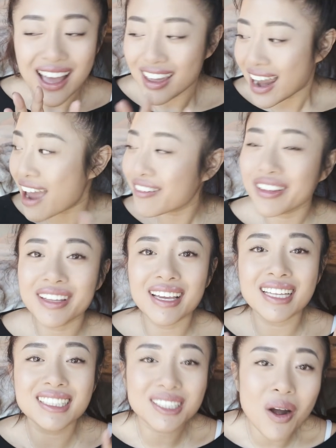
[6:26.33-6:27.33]
and everything
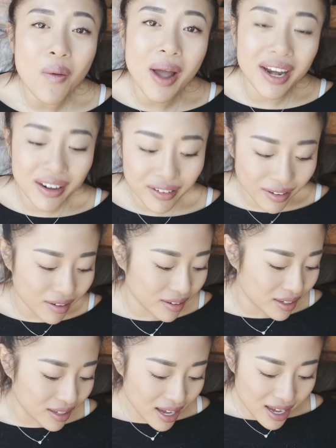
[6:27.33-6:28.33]
gets so wet and
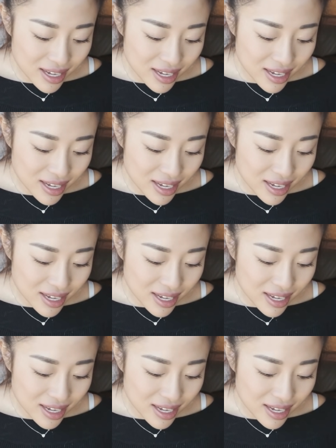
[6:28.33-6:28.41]
dirty.